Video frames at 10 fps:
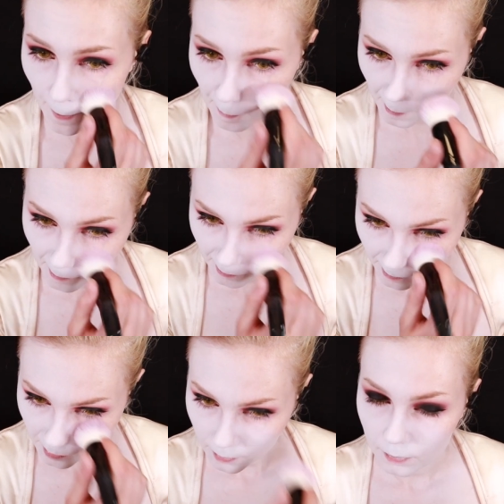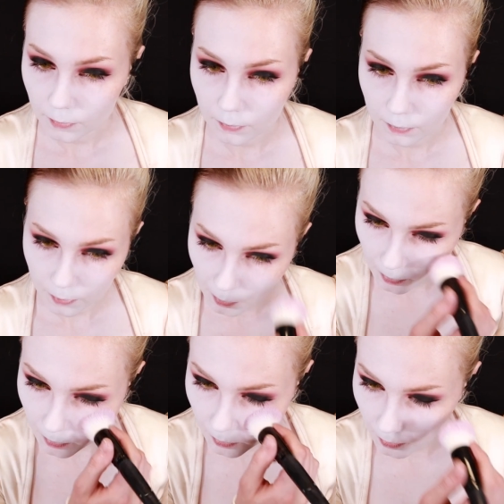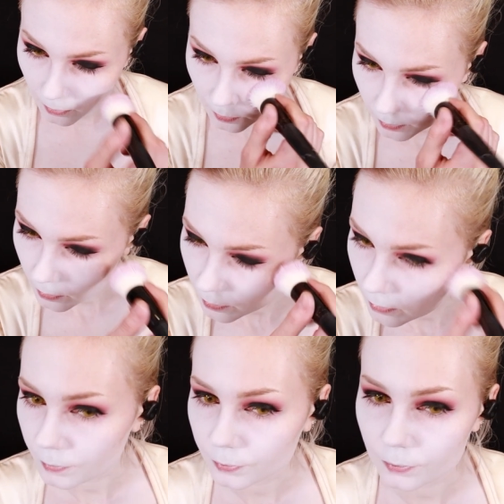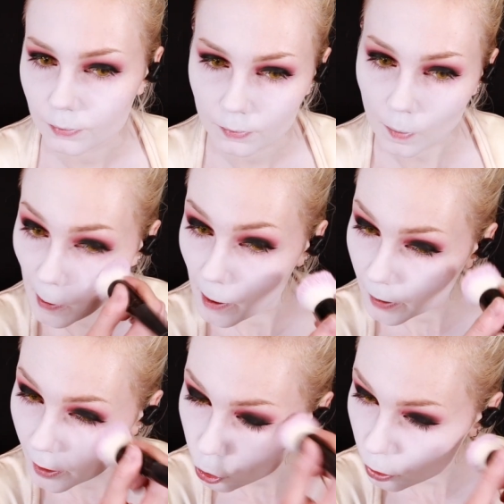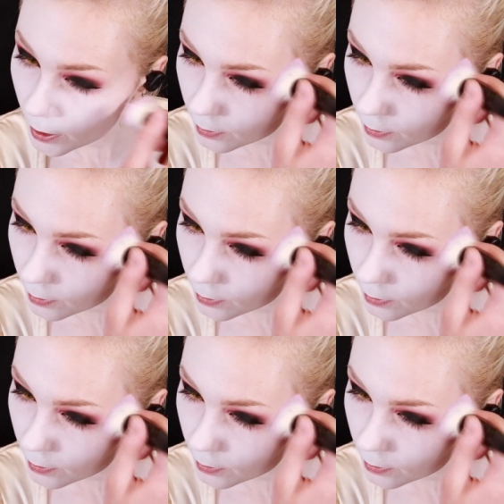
powder foundation type of thing.